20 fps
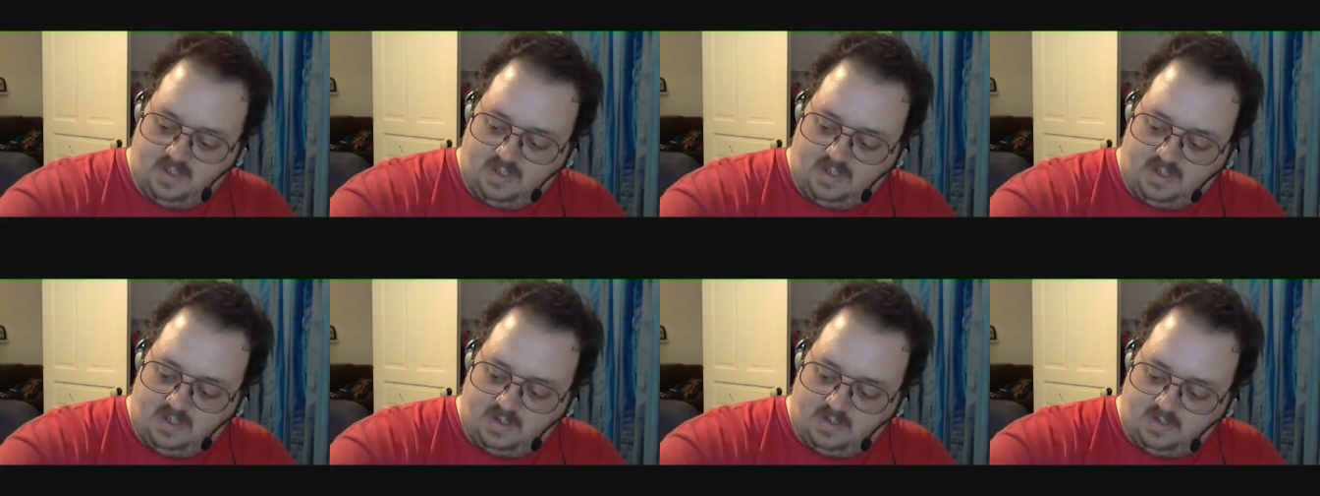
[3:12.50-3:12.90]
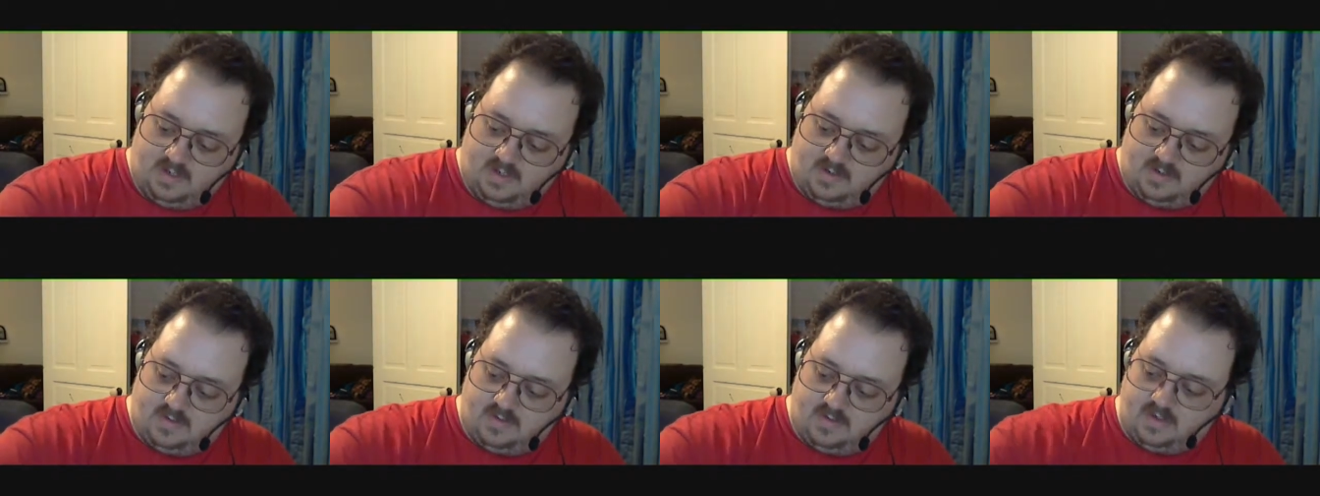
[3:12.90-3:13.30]
And
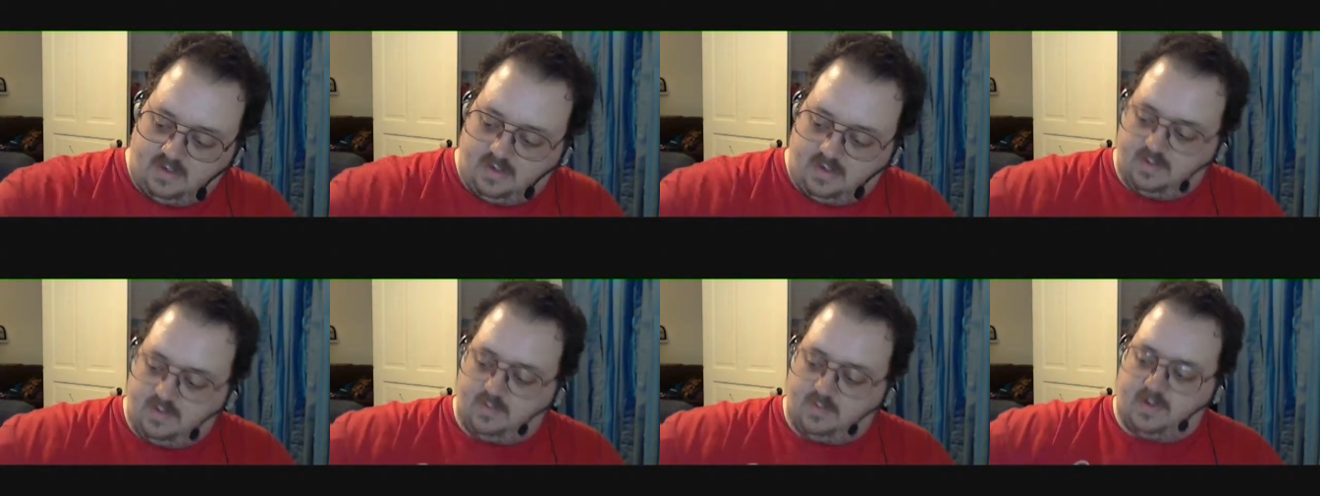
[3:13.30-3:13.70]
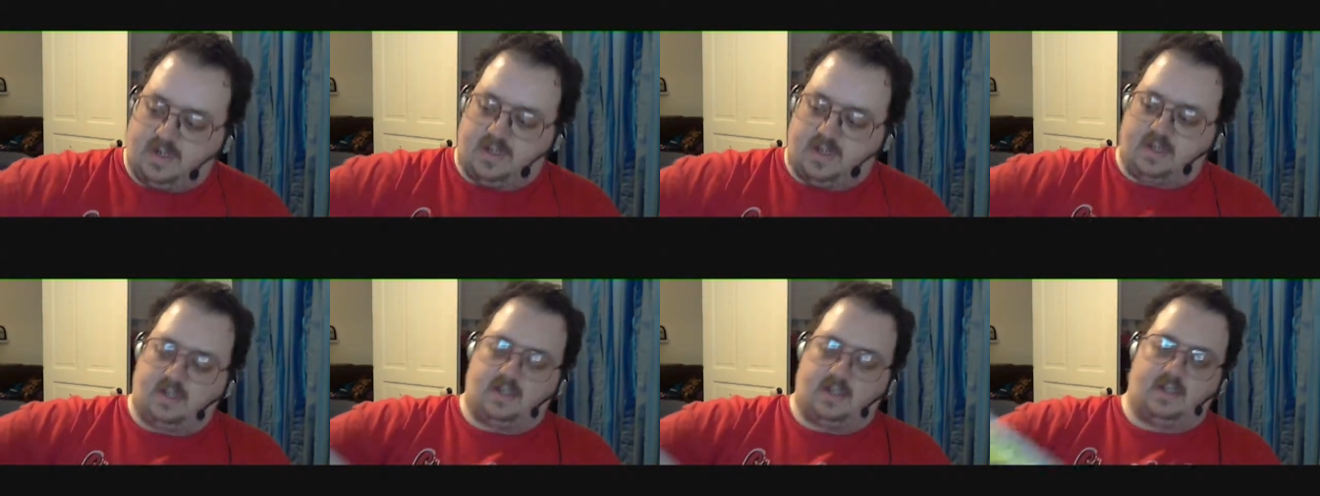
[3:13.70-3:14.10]
the other one
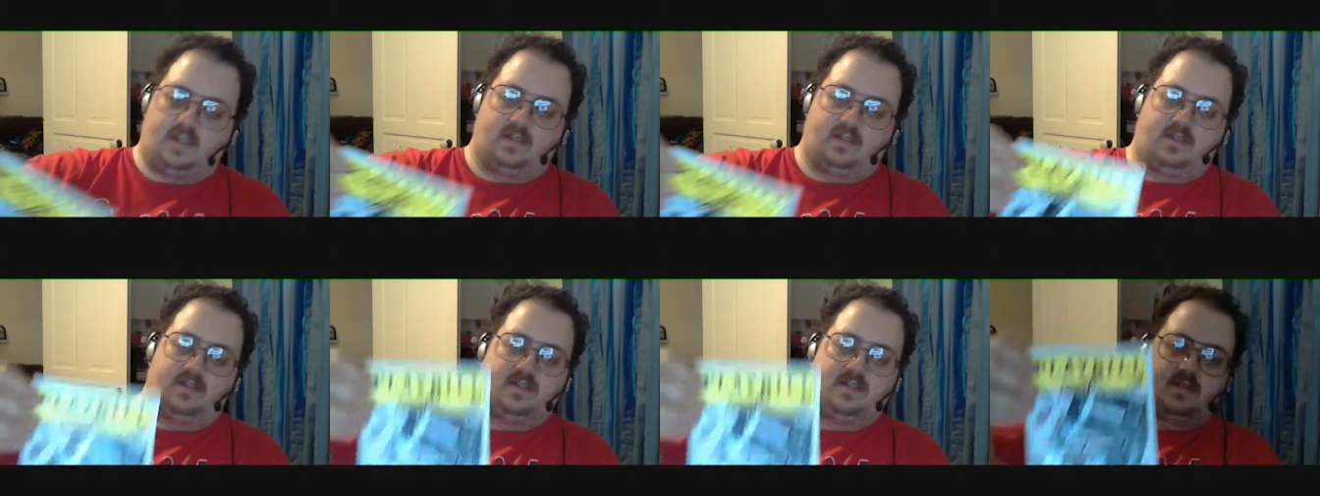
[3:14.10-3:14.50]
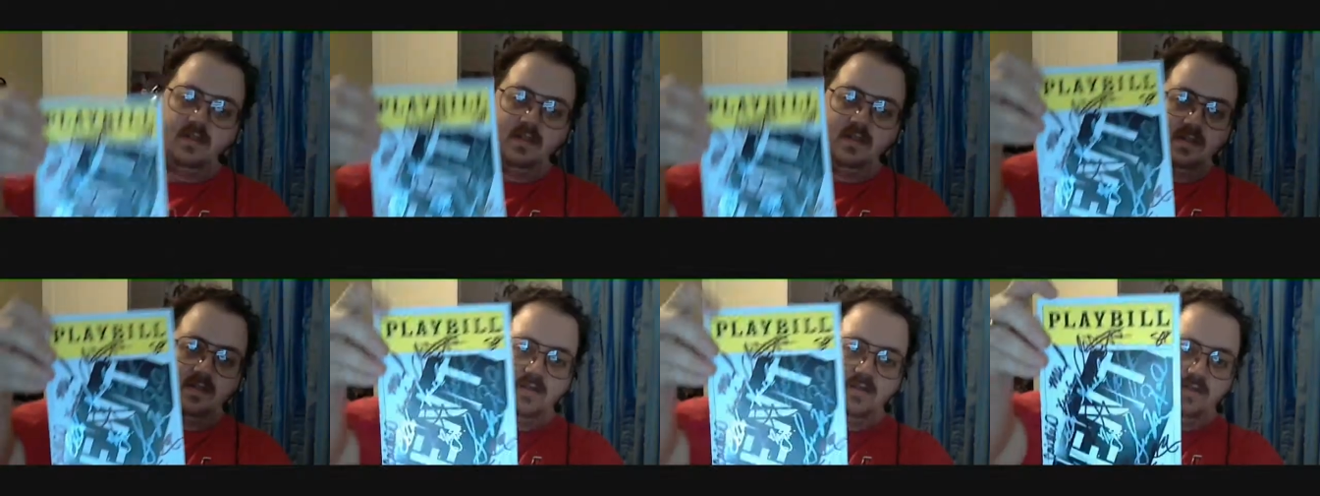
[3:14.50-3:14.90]
I got
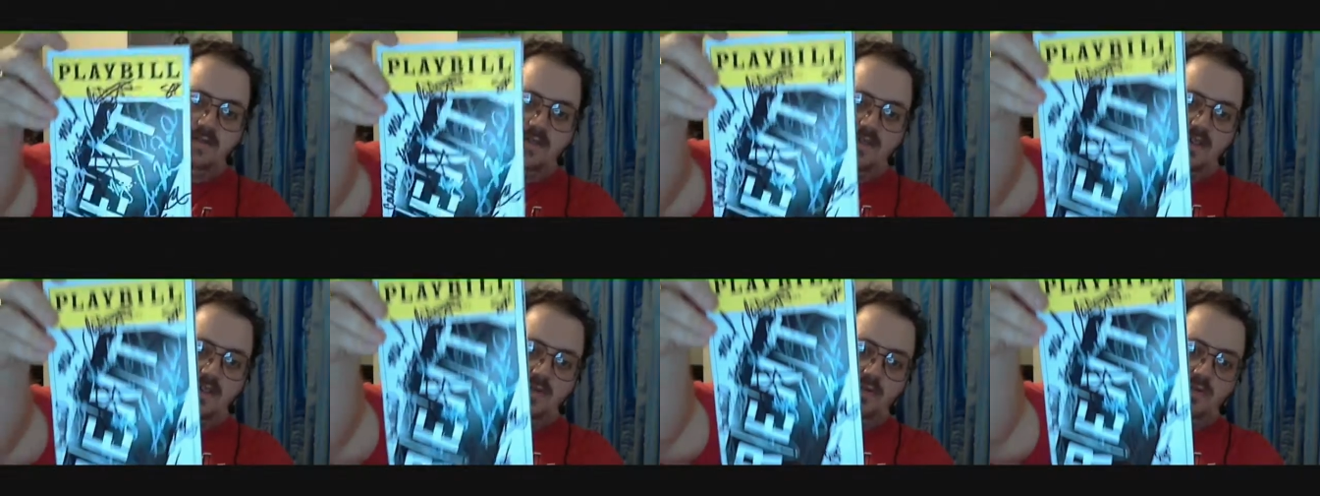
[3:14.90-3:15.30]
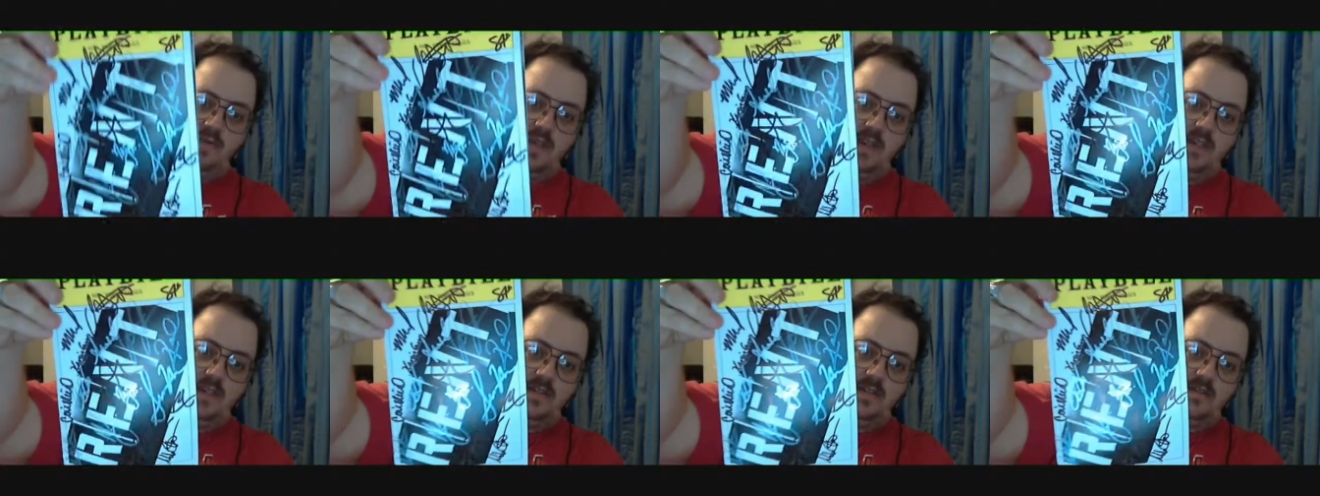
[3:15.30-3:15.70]
is of the show Rent.